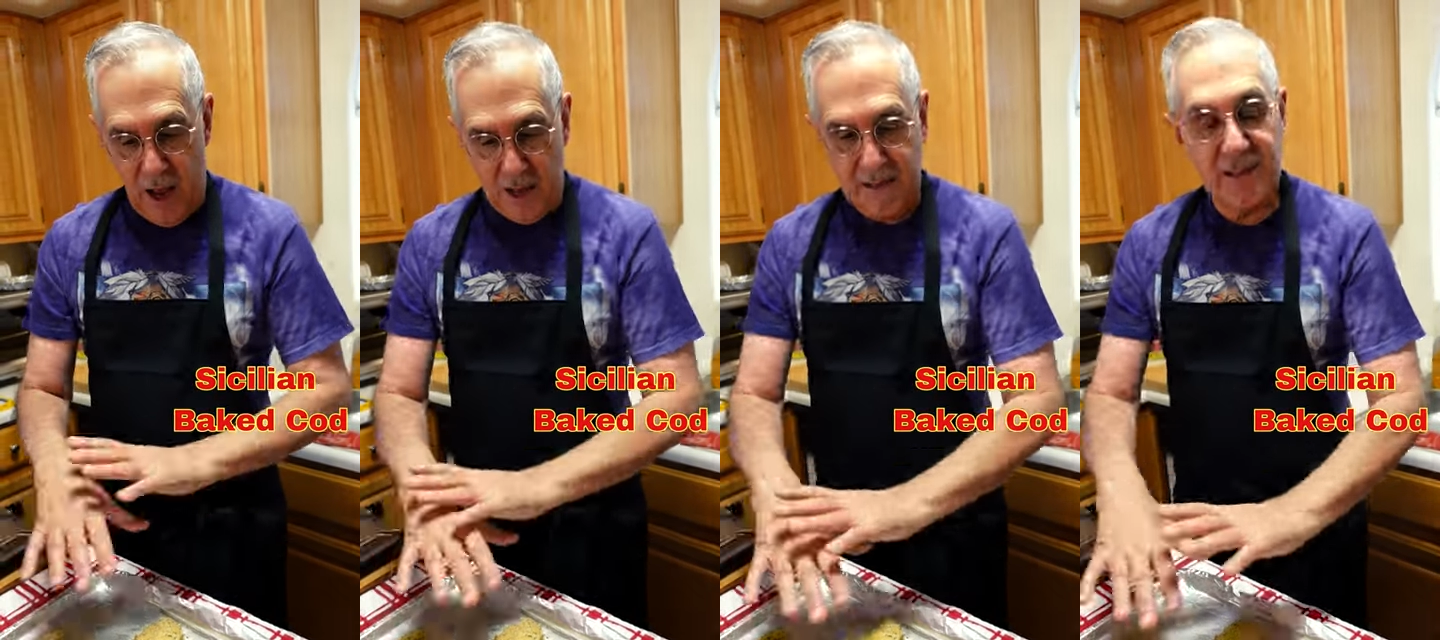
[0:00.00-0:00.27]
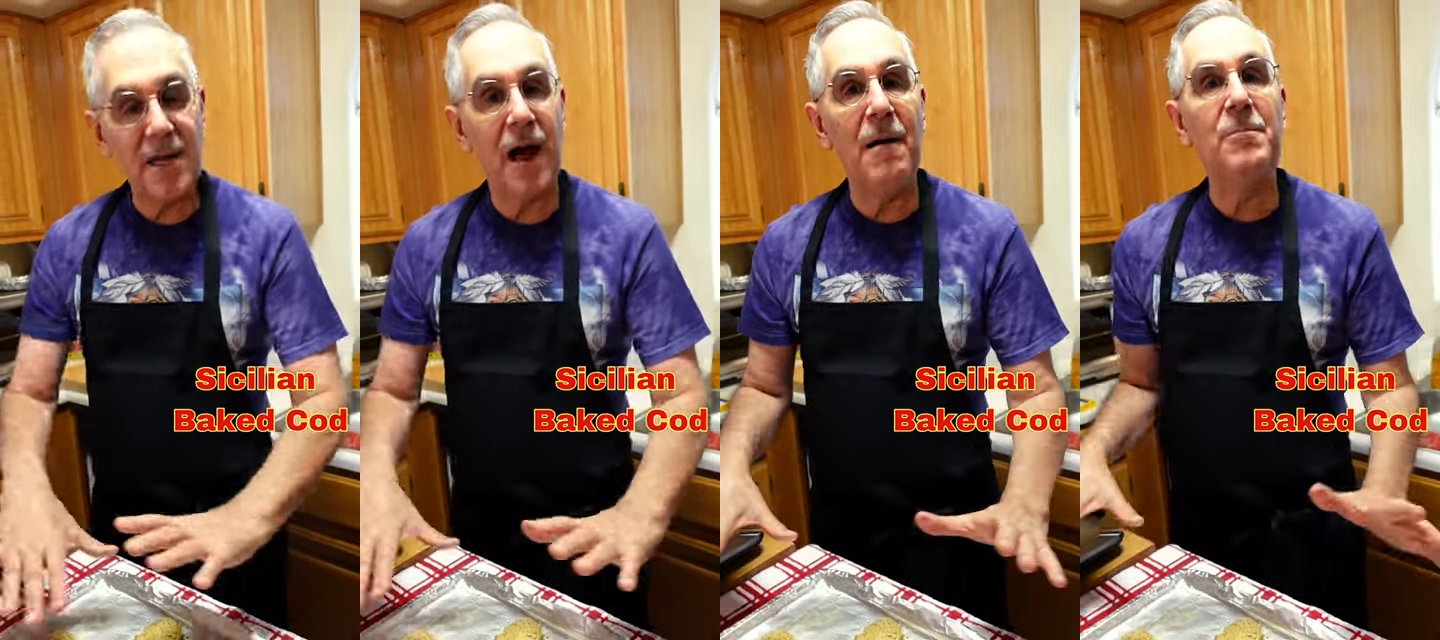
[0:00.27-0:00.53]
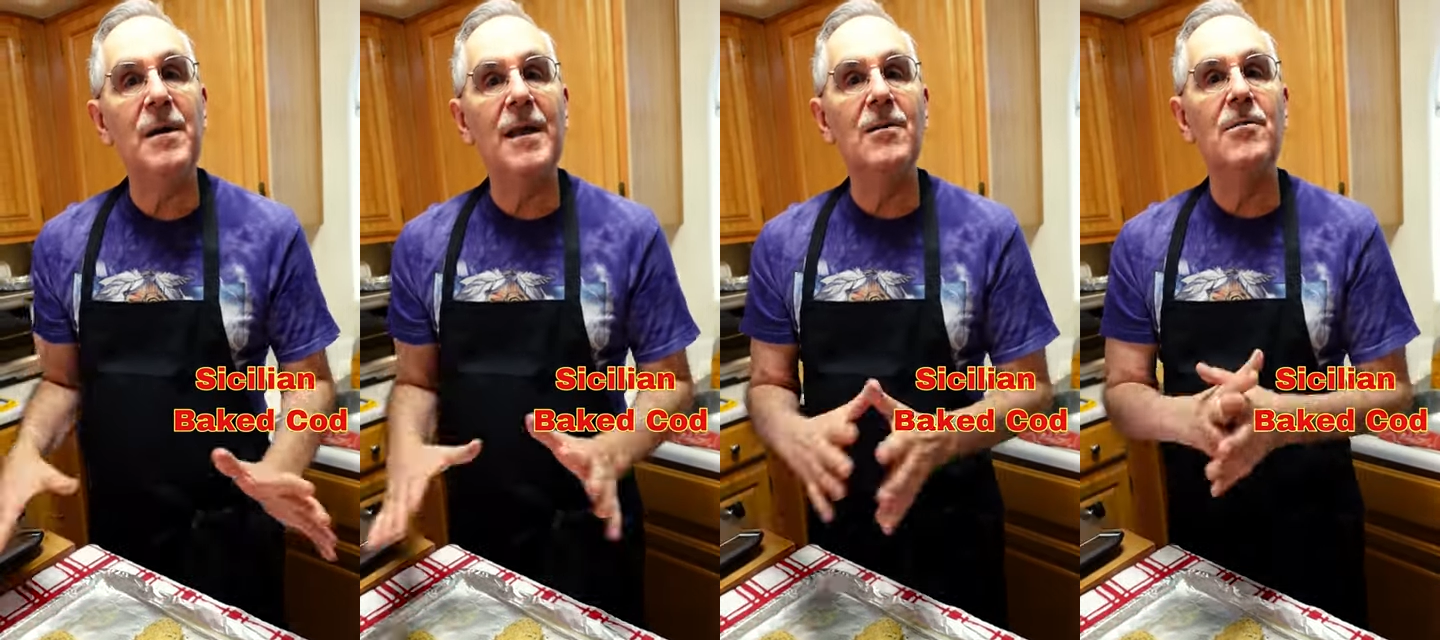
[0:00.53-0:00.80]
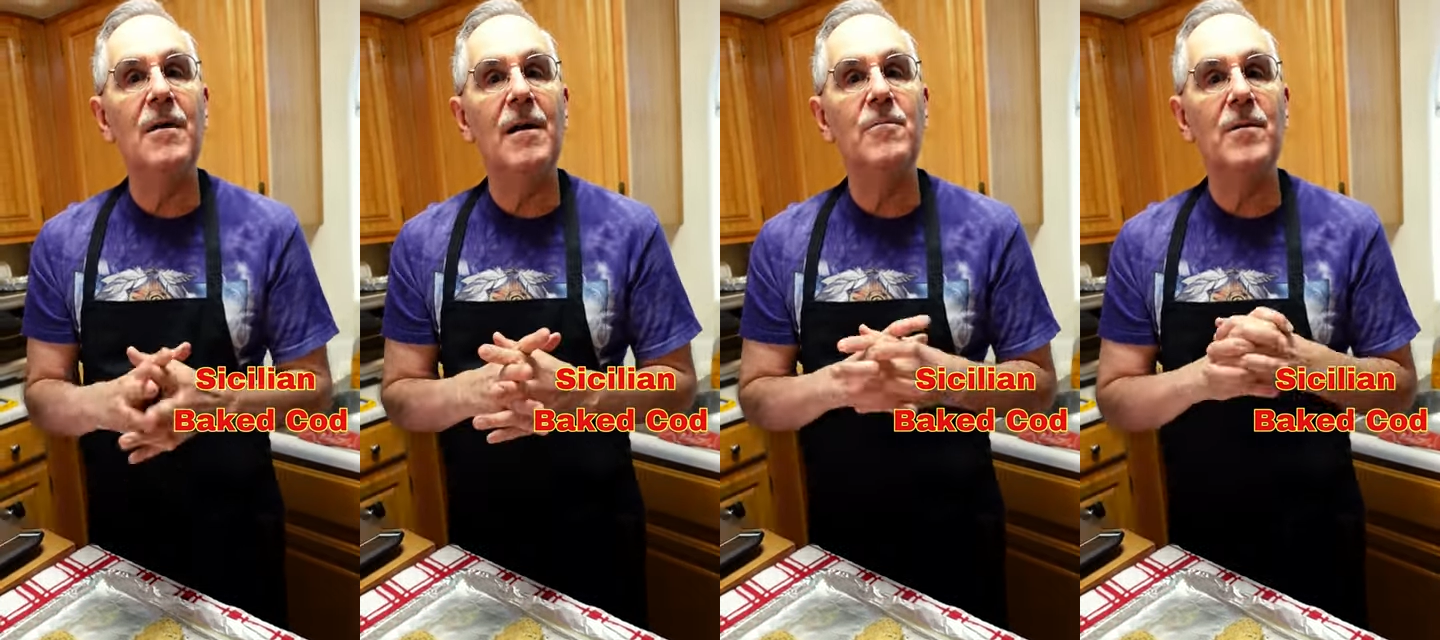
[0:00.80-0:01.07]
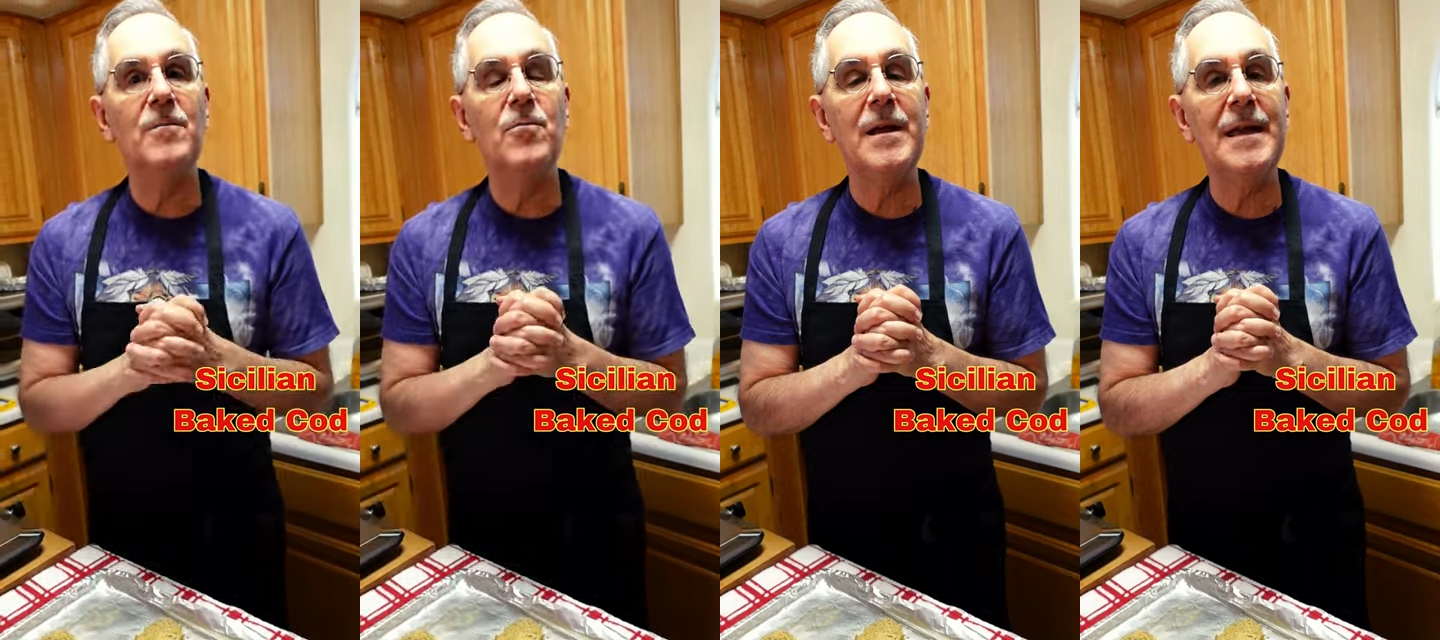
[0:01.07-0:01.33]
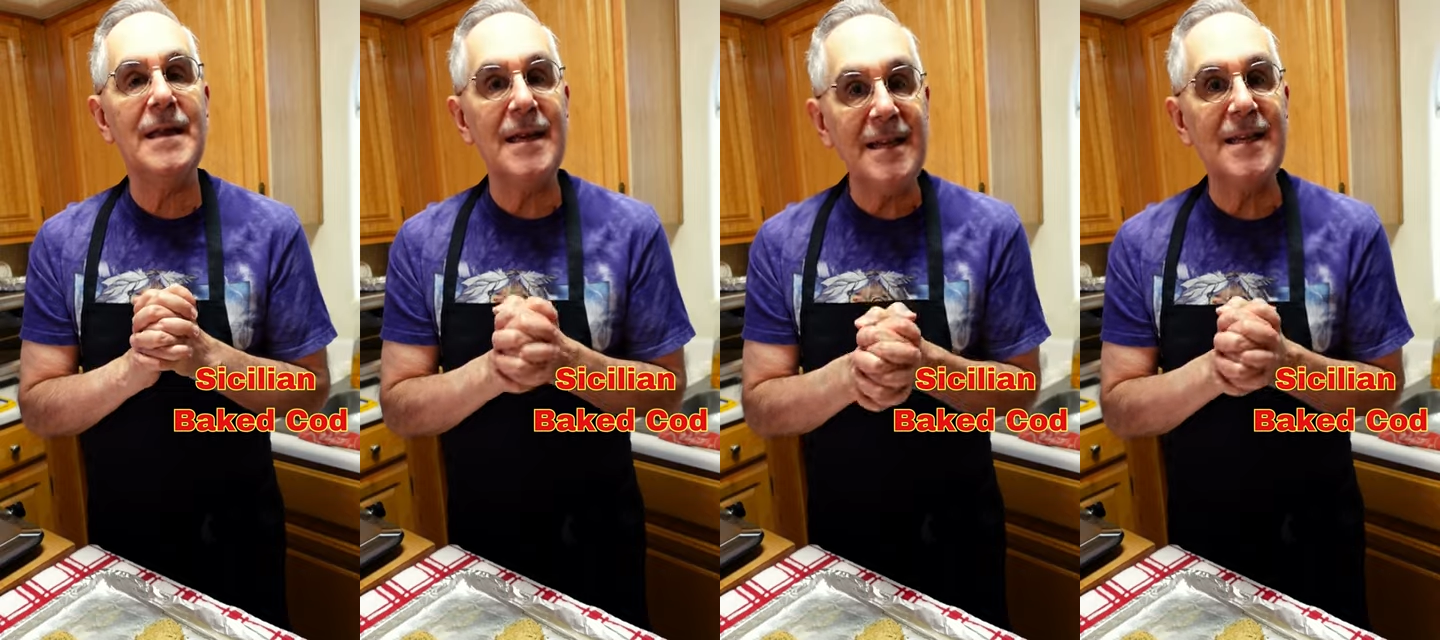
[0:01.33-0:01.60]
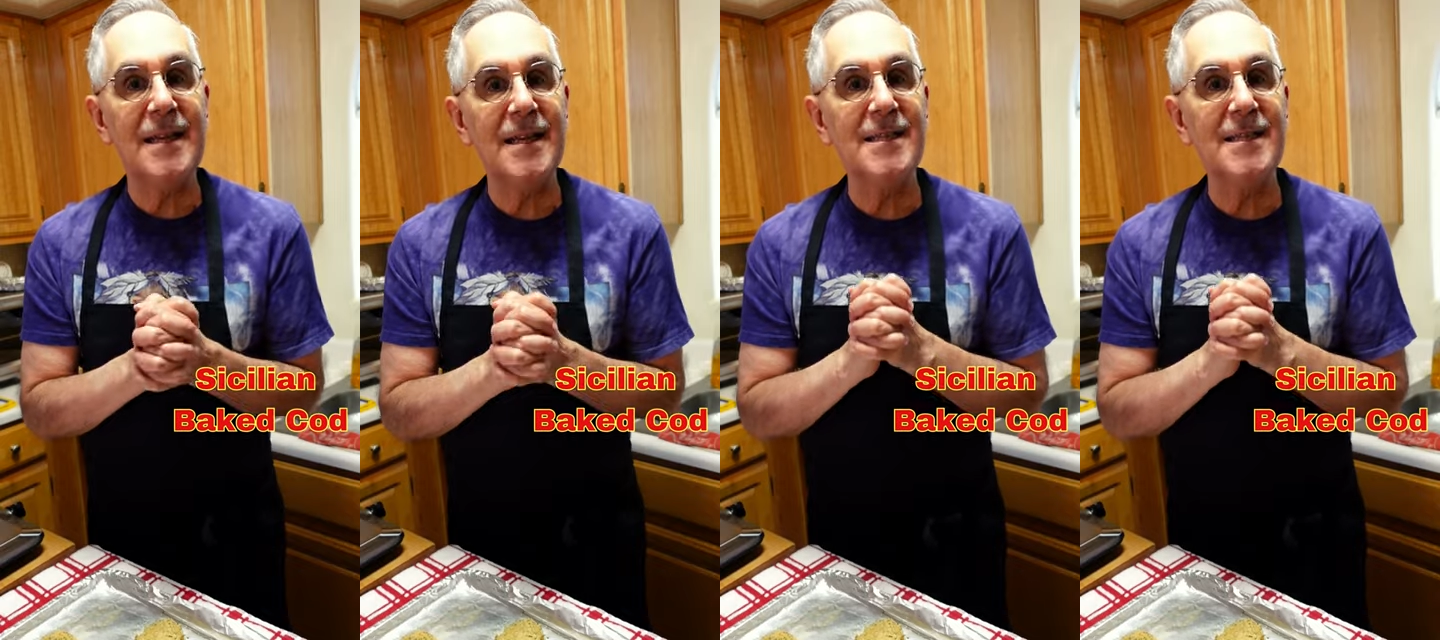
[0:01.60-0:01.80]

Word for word: on top later on when we eat